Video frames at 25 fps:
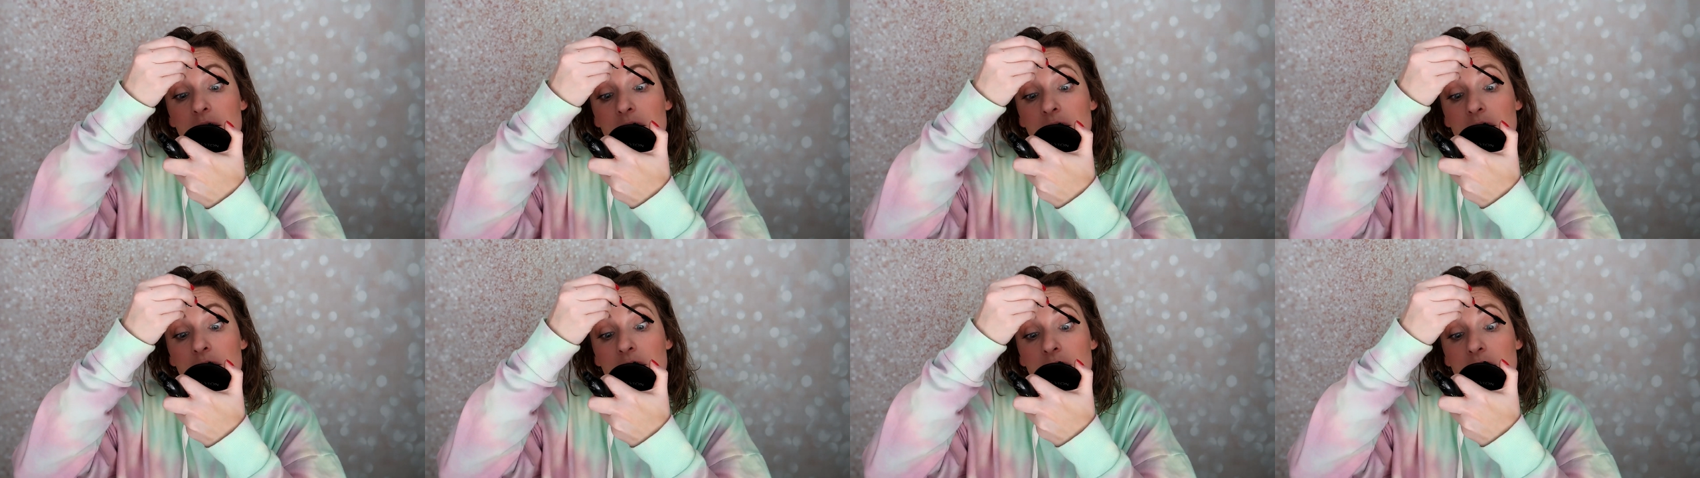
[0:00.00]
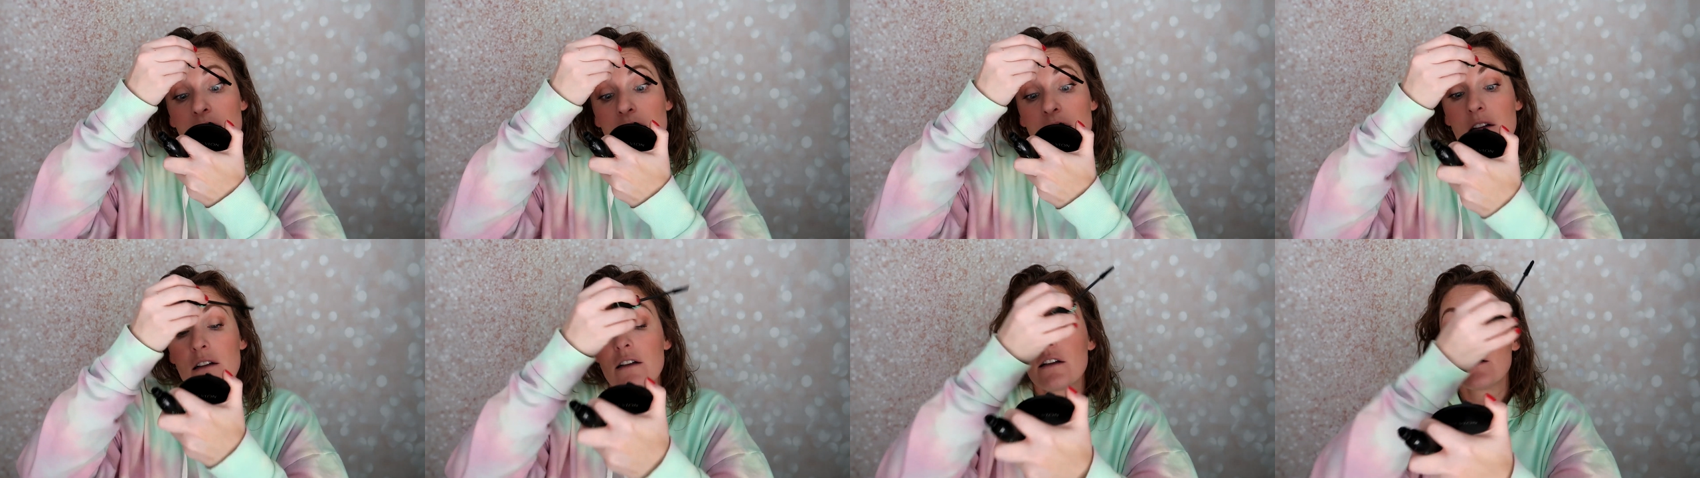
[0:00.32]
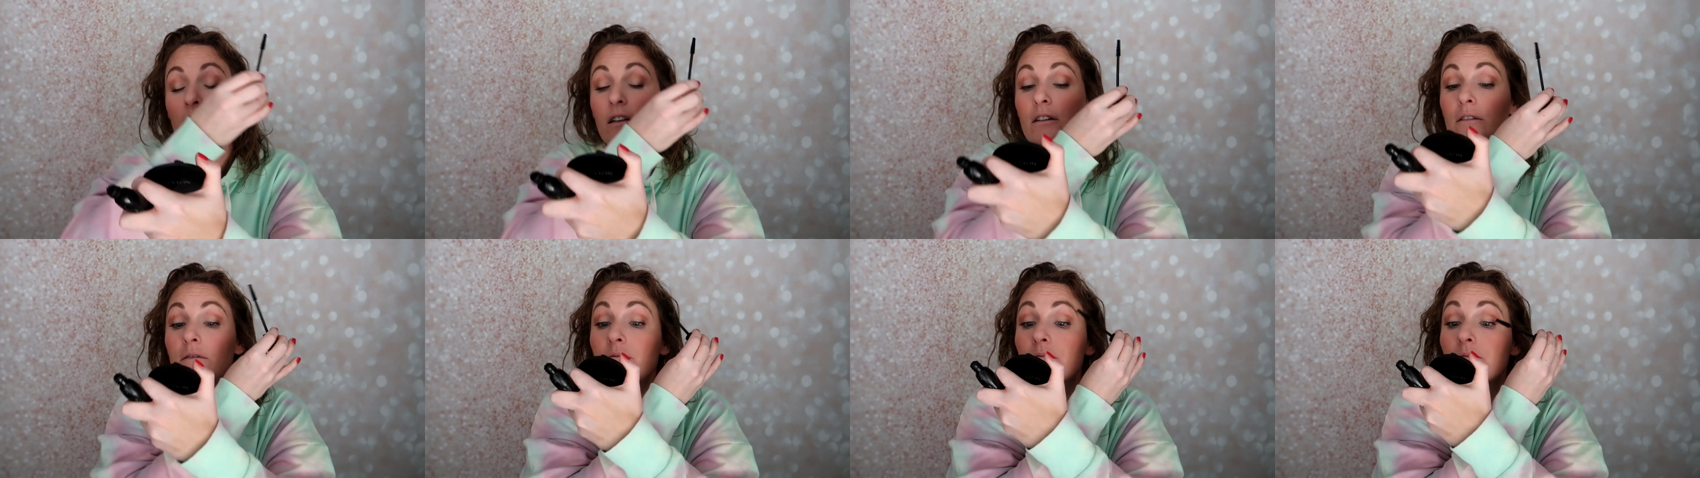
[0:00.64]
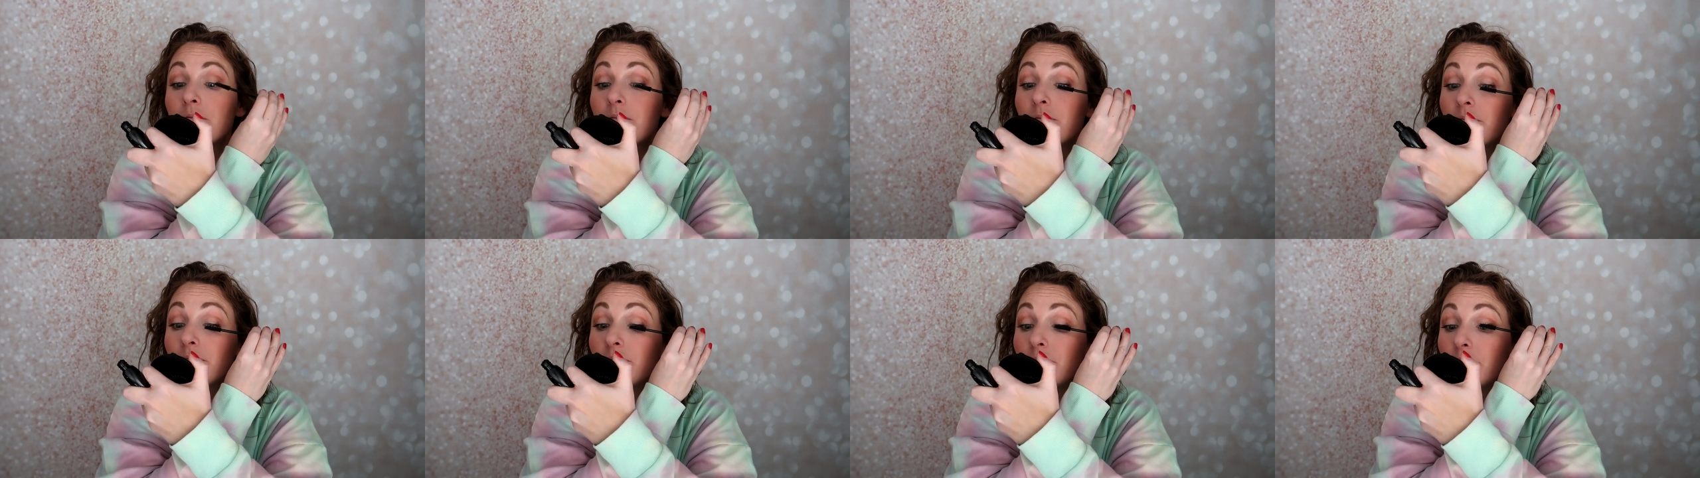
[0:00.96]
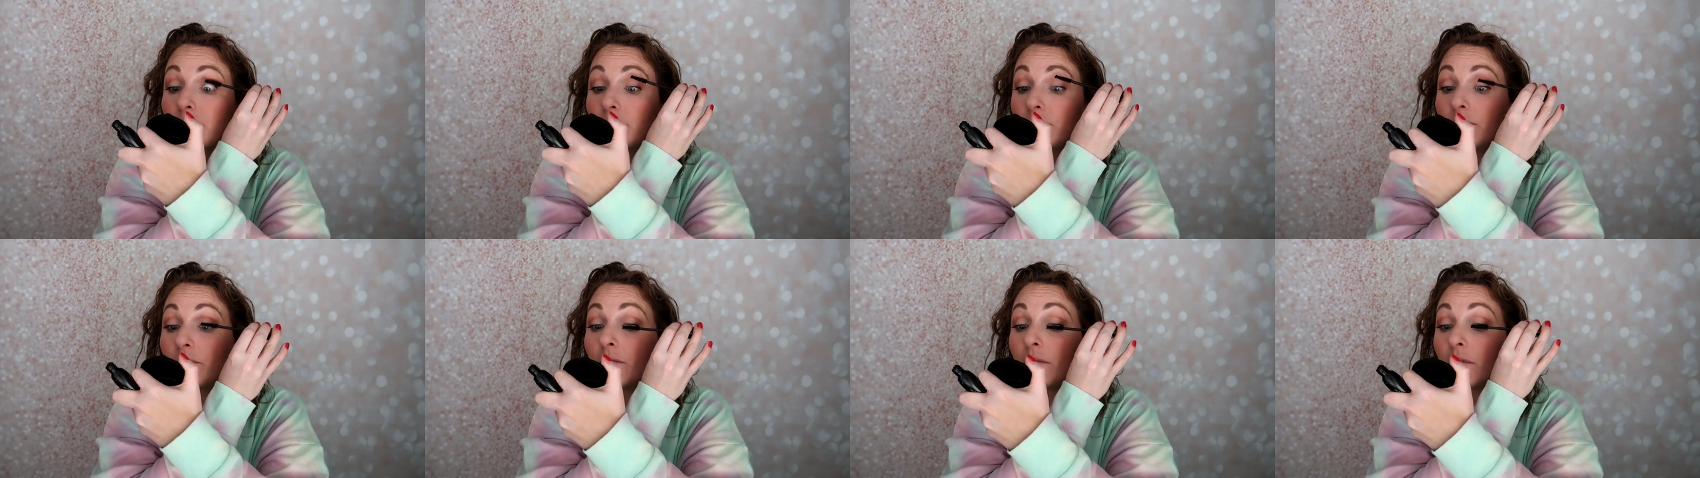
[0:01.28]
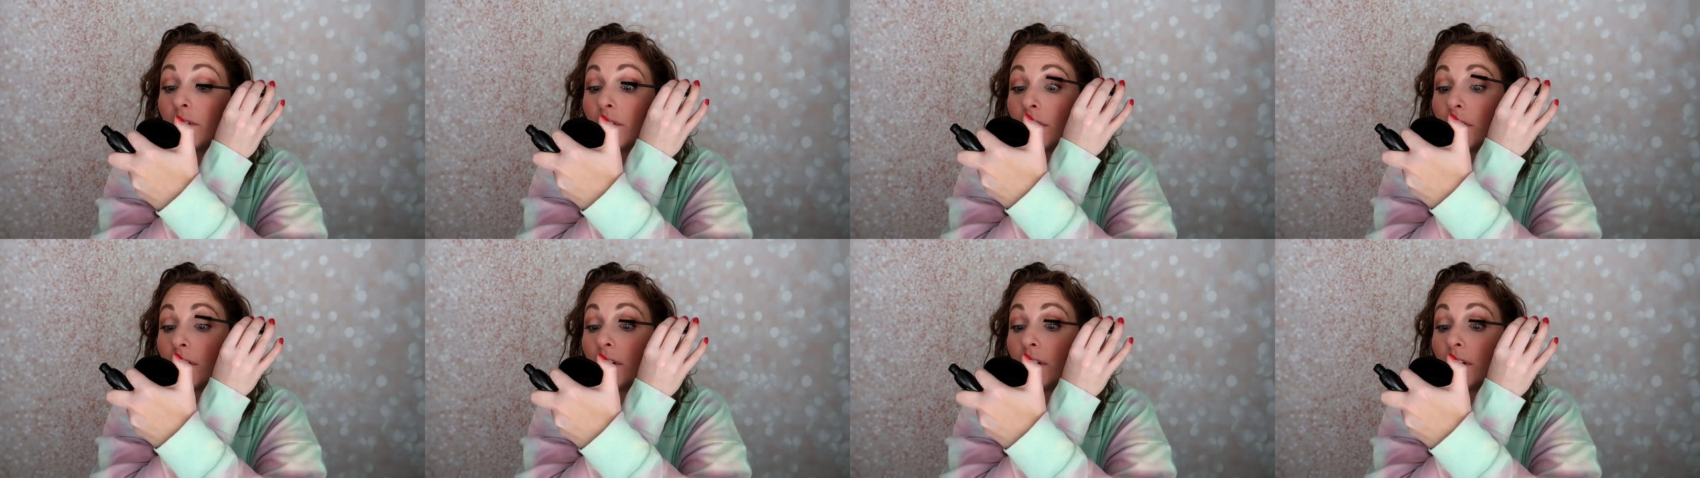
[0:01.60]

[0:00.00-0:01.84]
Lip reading: [no speech]